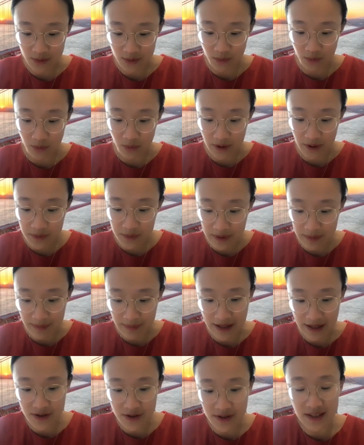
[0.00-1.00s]
what do we
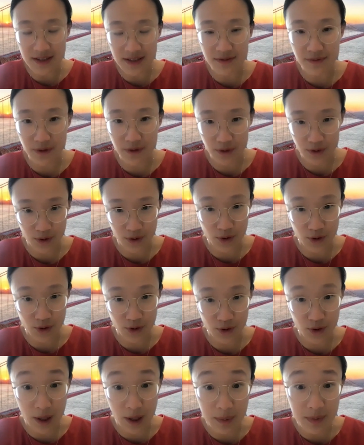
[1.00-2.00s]
imagine these future
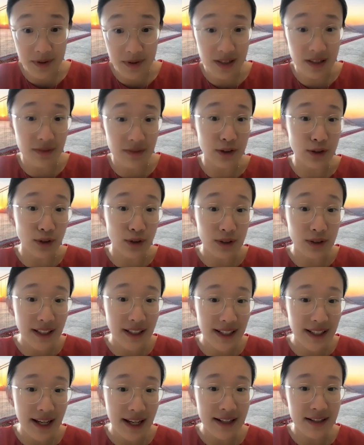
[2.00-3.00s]
jobs to even look
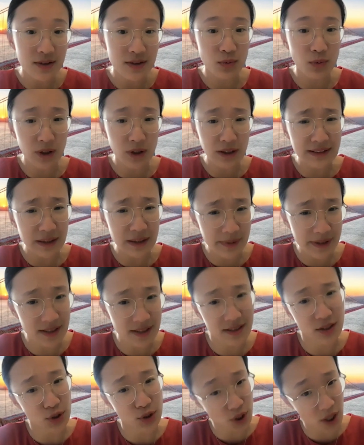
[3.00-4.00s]
like? And is work limited to
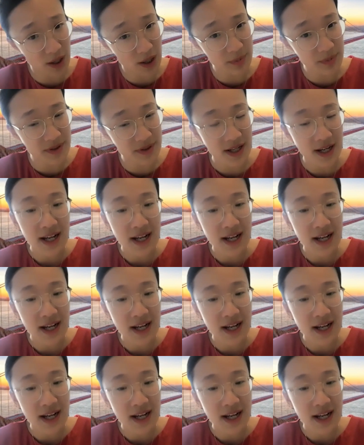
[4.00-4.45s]
jobs?